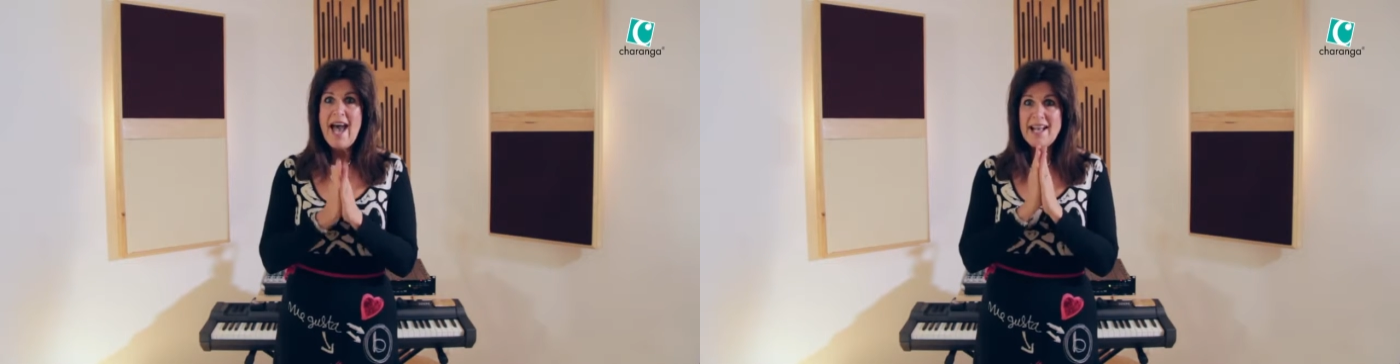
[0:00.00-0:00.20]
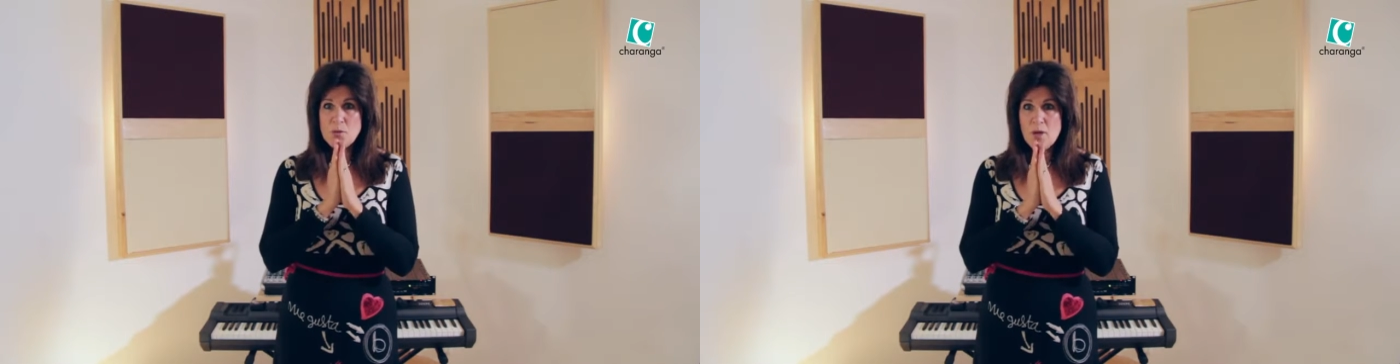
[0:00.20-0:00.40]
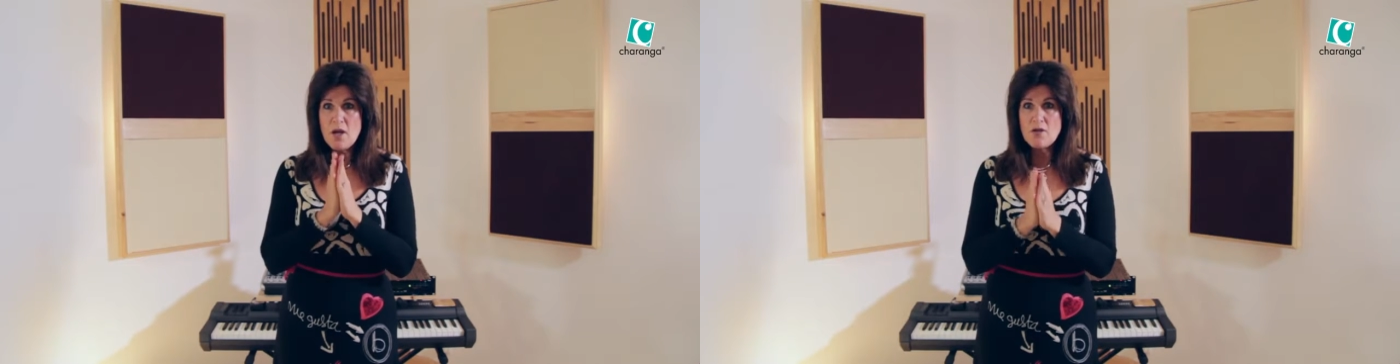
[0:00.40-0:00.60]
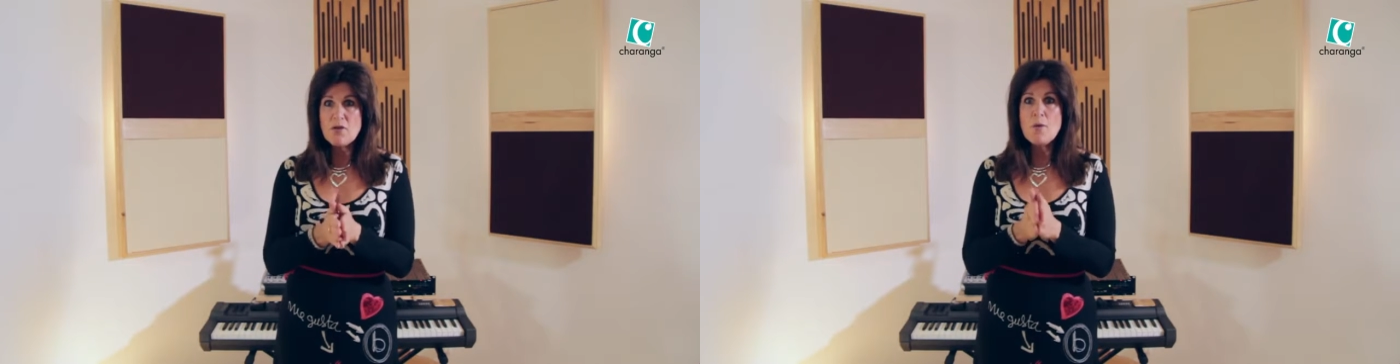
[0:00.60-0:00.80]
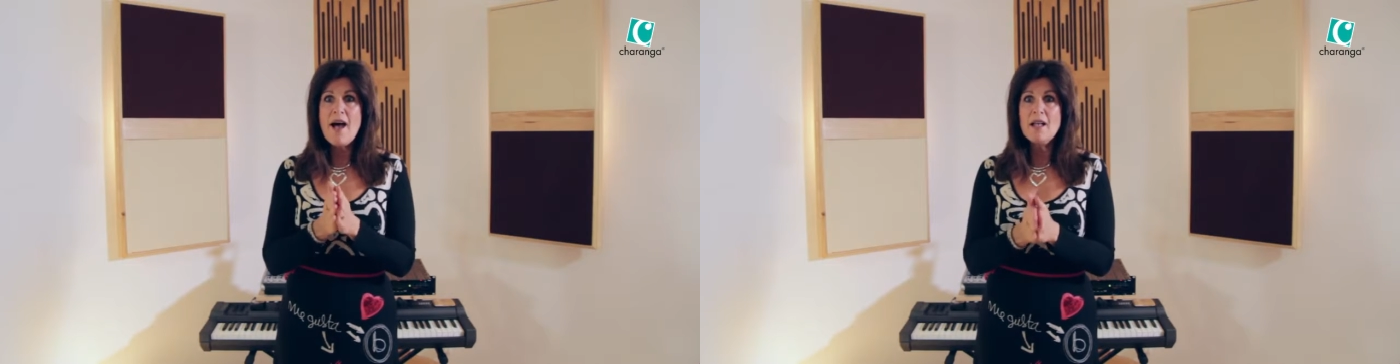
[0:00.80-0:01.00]
As we go
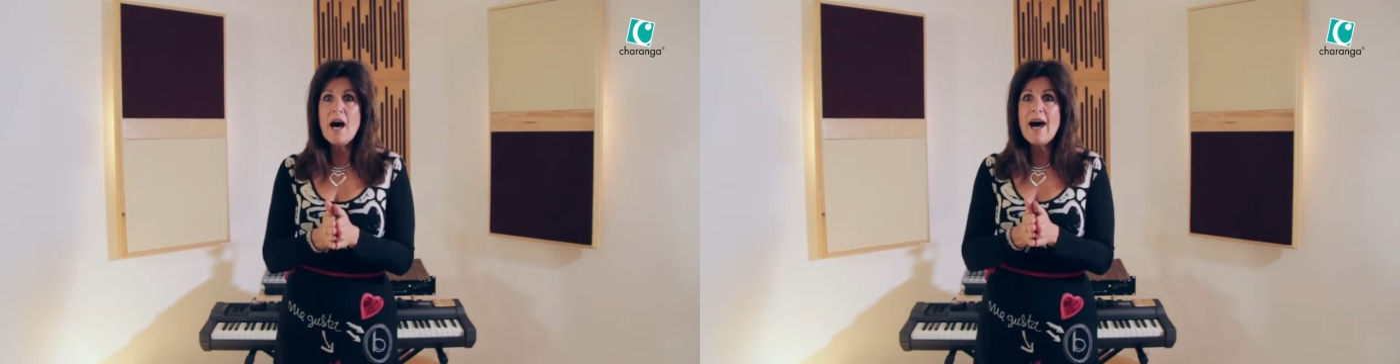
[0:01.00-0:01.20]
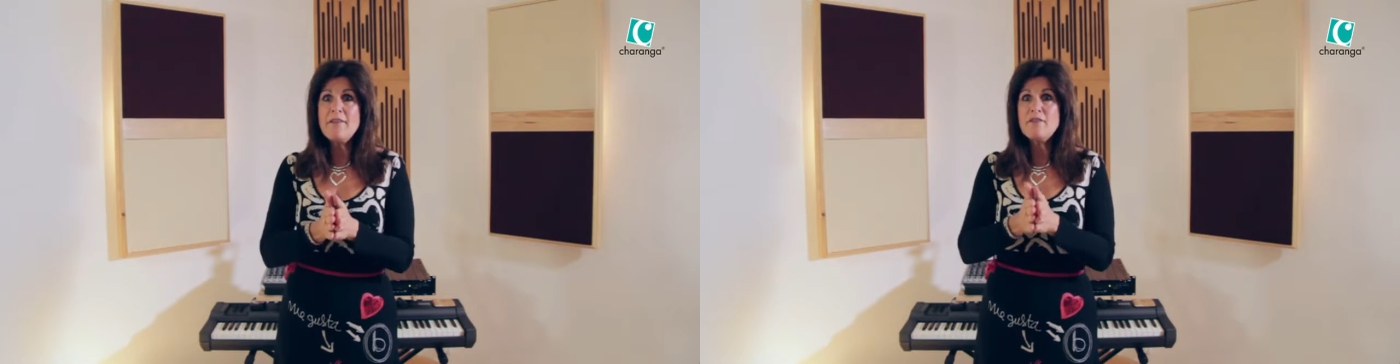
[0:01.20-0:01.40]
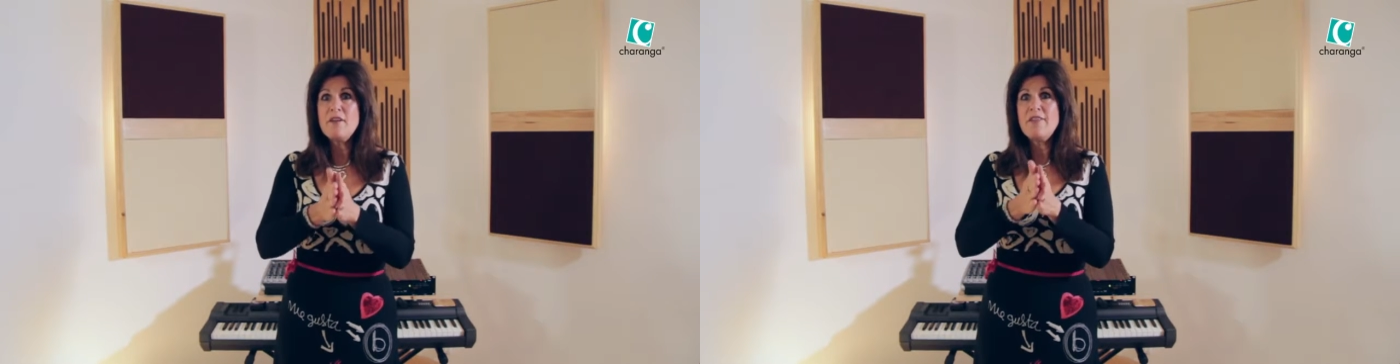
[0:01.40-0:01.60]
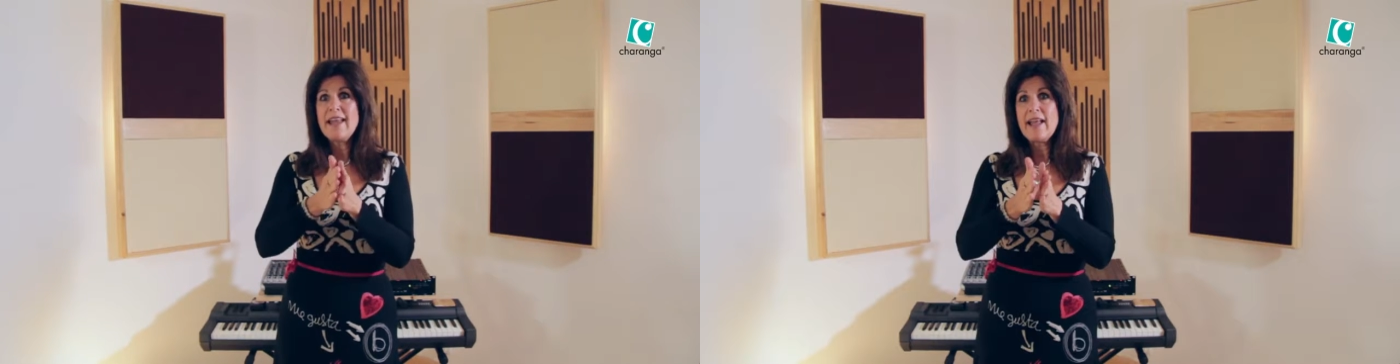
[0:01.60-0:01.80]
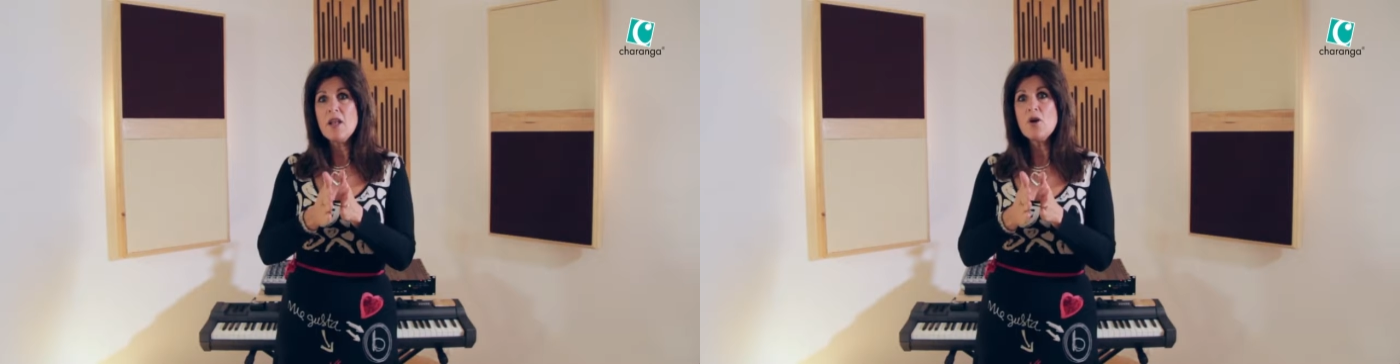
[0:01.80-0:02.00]
through our life, they
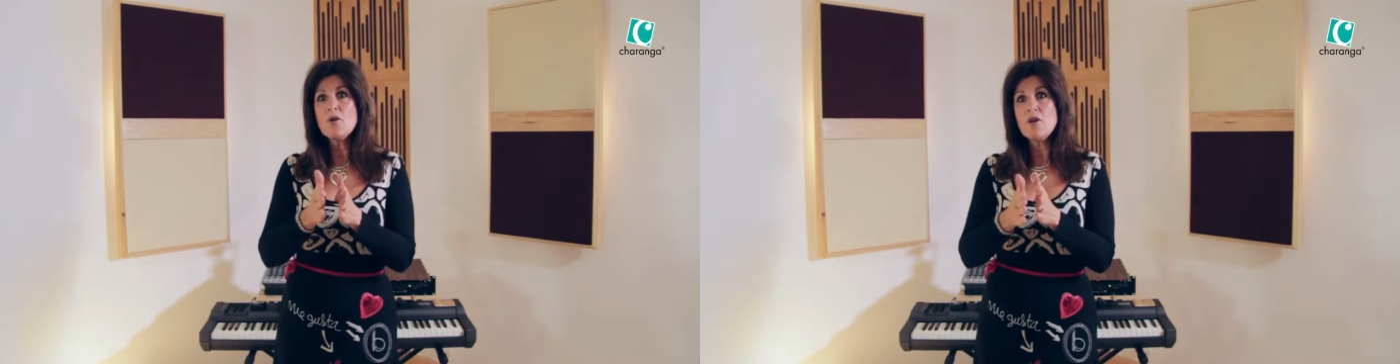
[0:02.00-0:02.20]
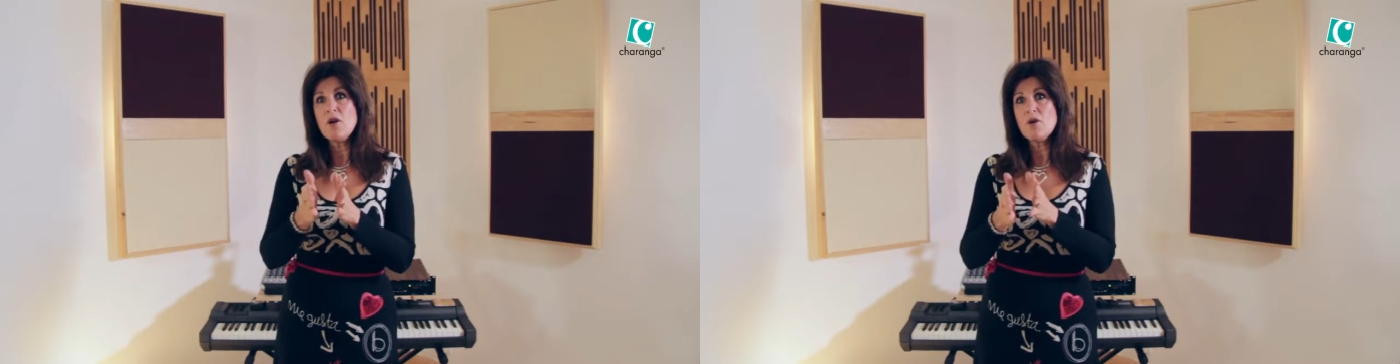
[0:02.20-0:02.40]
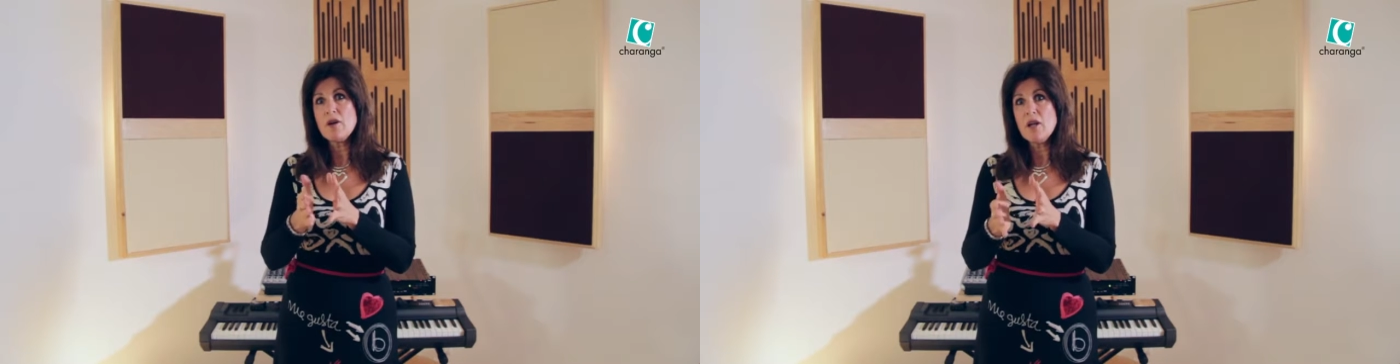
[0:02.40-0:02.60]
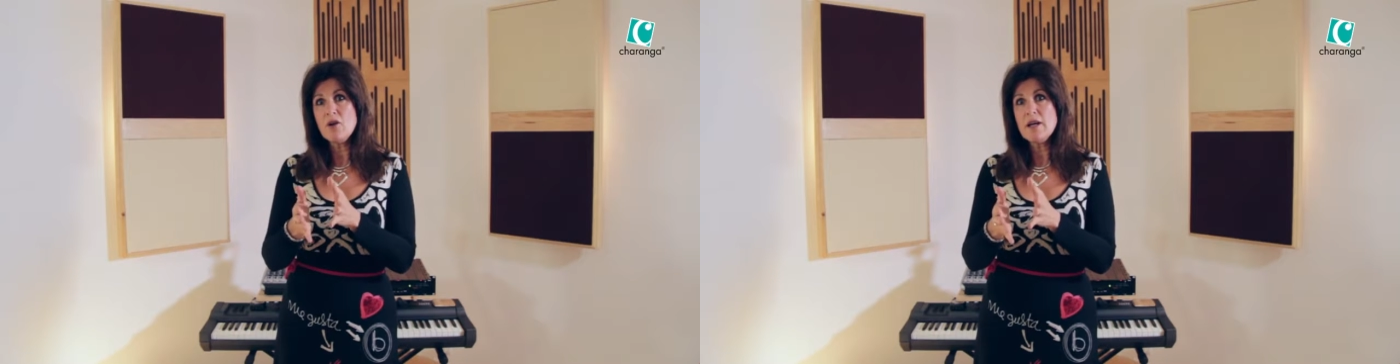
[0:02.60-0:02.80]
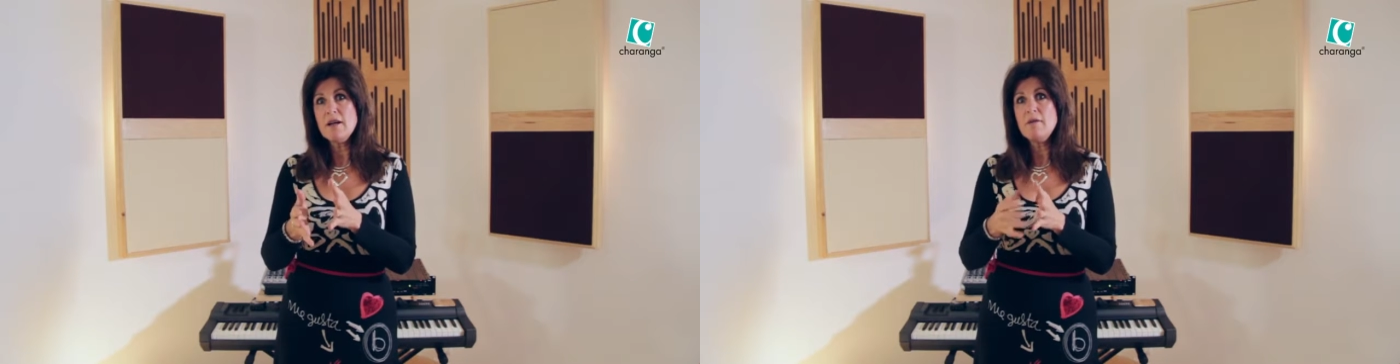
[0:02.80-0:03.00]
get longer and longer and
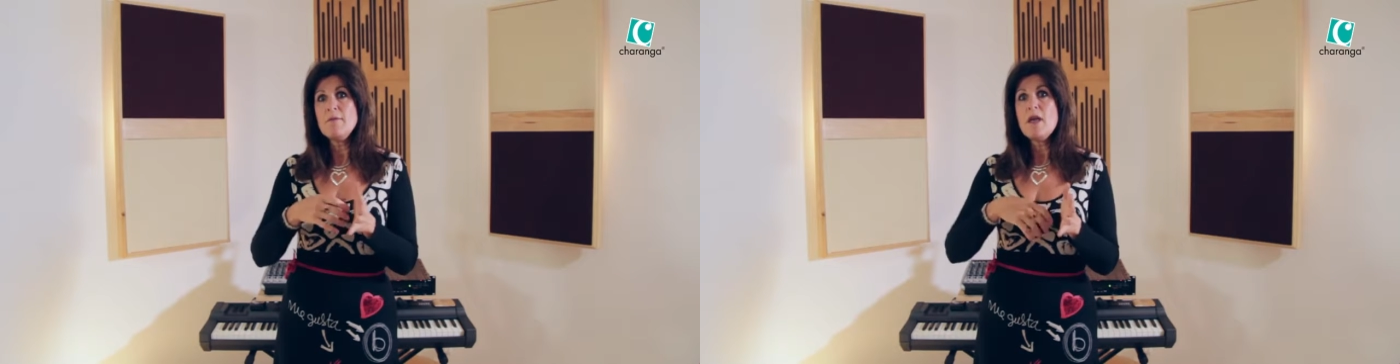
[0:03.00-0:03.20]
longer,